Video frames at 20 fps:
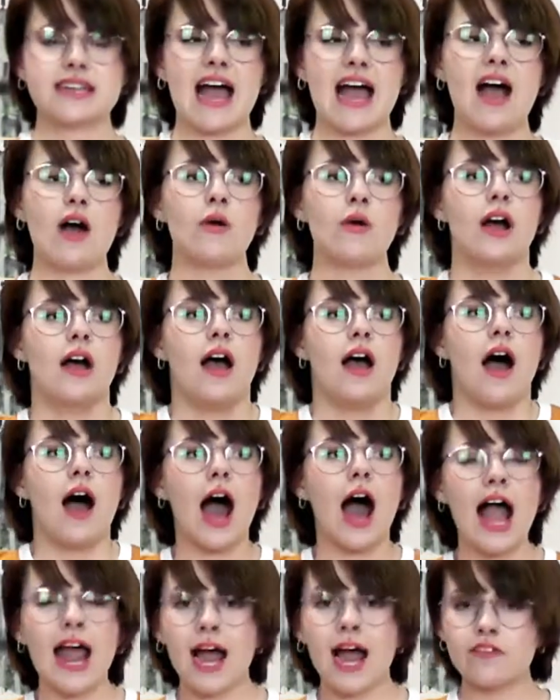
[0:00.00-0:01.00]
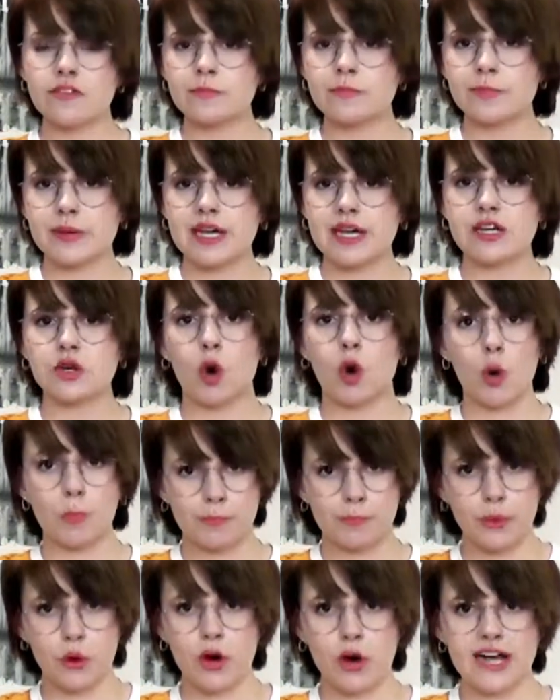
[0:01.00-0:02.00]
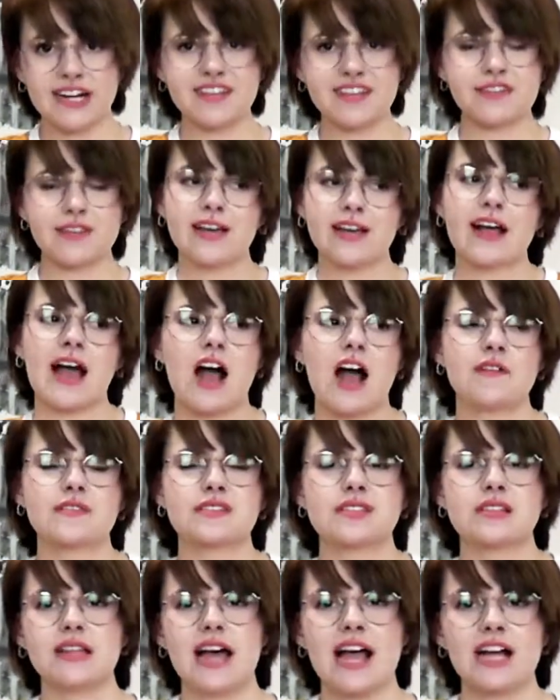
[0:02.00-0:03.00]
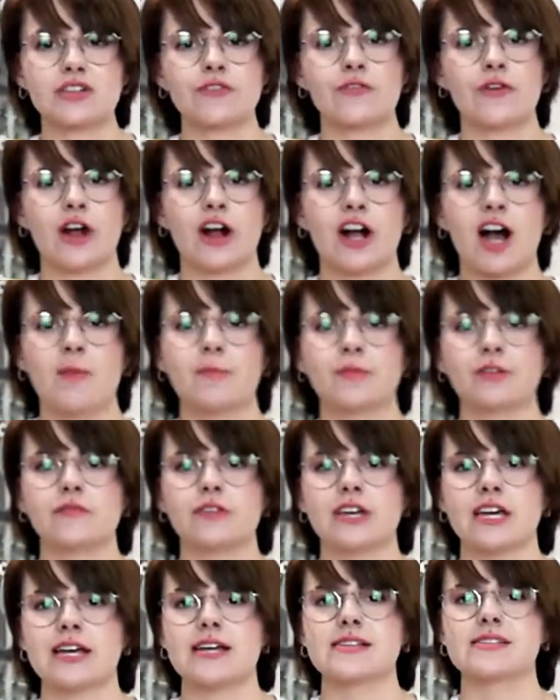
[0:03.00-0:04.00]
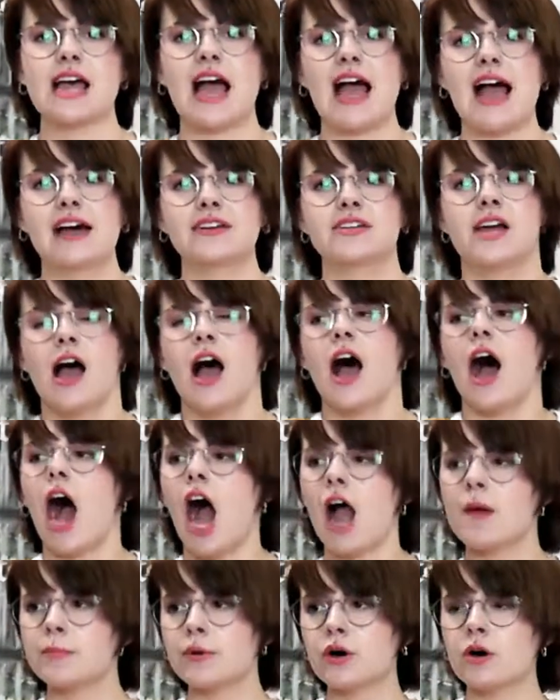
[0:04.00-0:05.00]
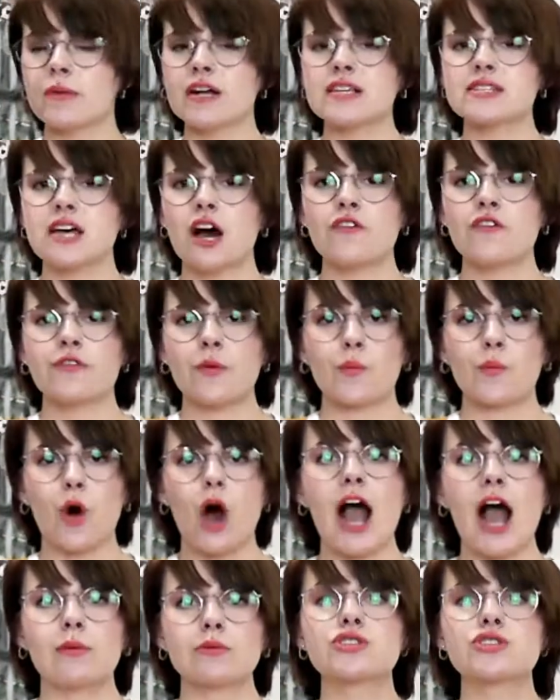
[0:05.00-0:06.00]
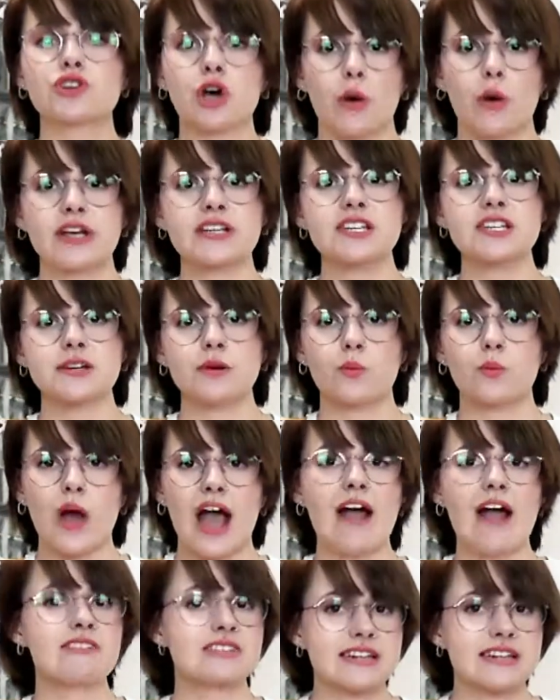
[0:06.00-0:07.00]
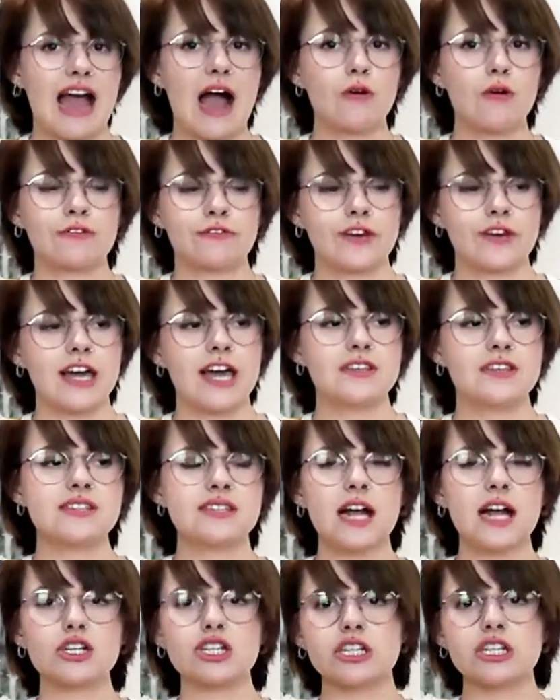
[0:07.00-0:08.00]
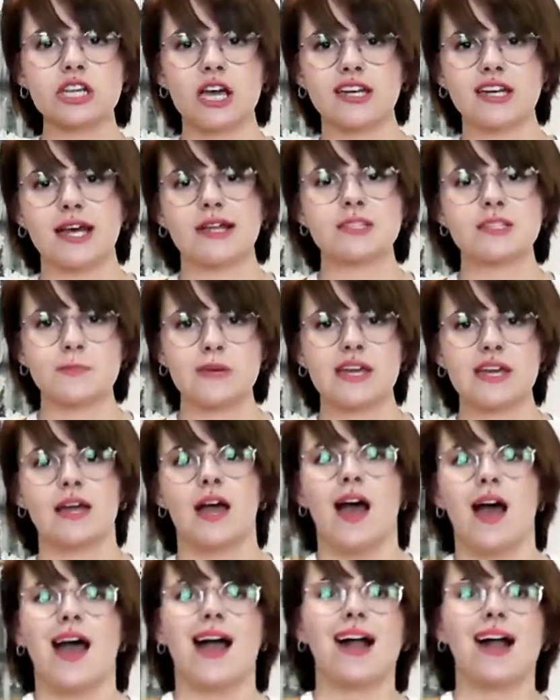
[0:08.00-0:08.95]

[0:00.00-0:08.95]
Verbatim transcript: Now, I haven't been or bought anything out of Select for a couple of years, and I bought myself what I was going to wear as an outfit, and this actually turned out to be